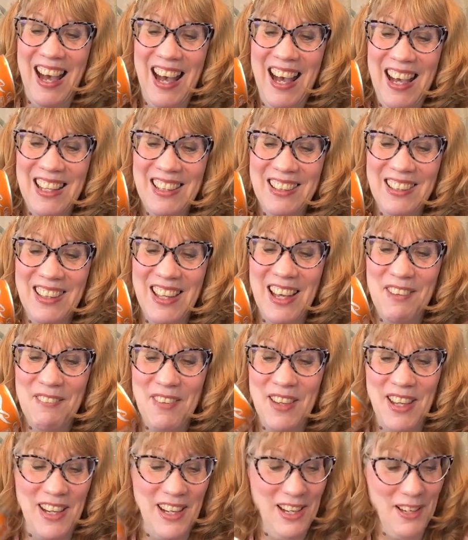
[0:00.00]
I
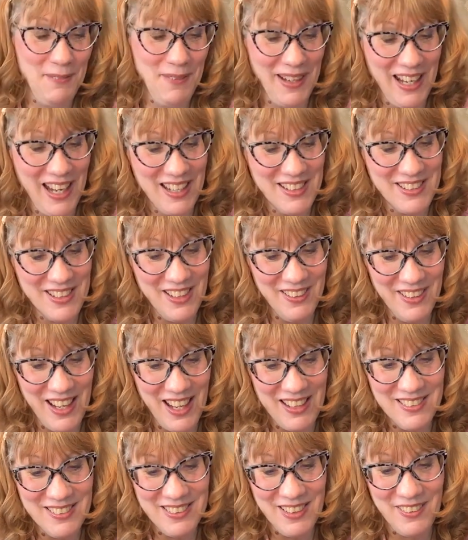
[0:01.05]
love it. Oh my gosh.
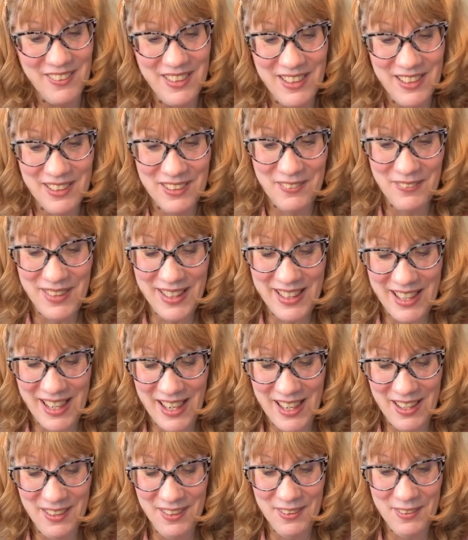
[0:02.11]
Okay, so here we
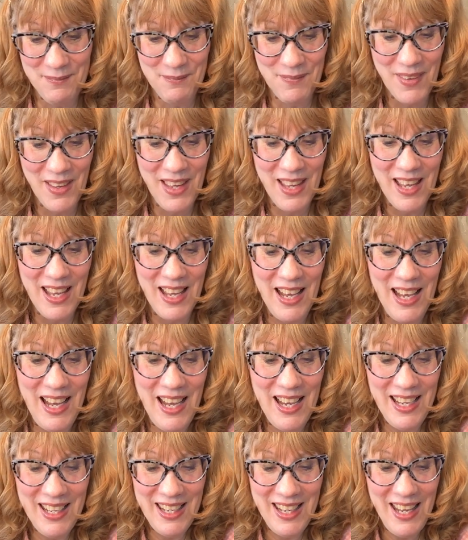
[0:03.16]
go.
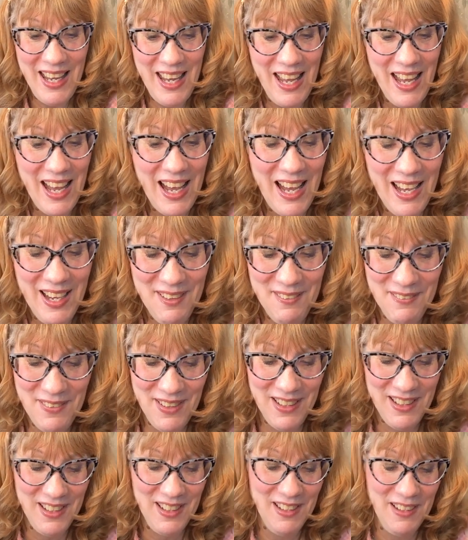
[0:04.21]
I have
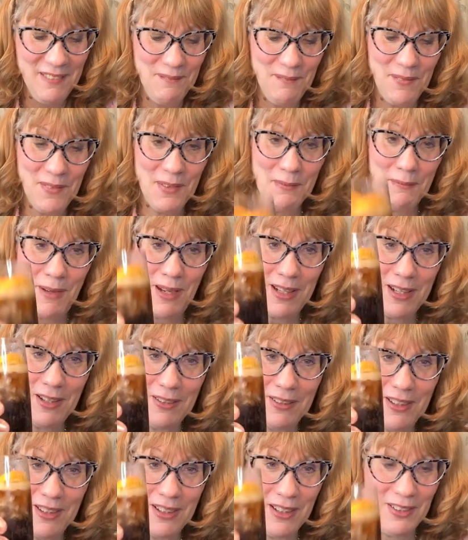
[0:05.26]
my
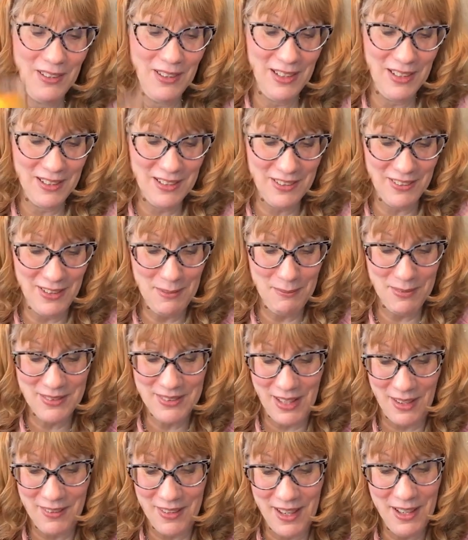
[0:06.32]
Coca-Cola cream
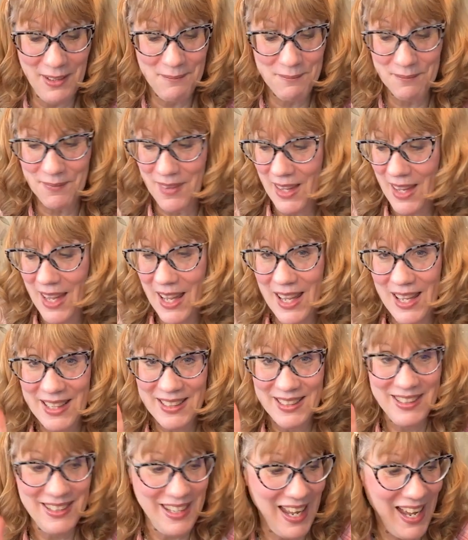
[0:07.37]
soda.
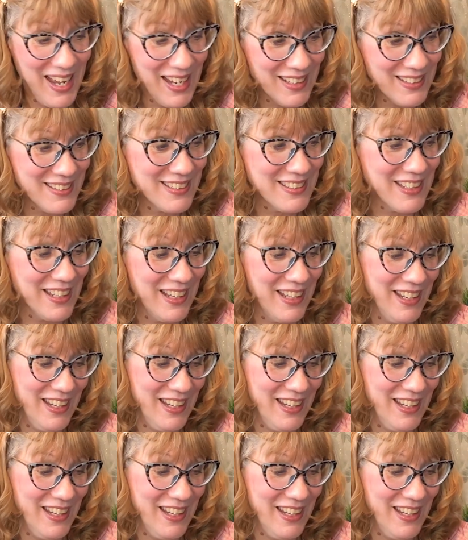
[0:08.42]
Next,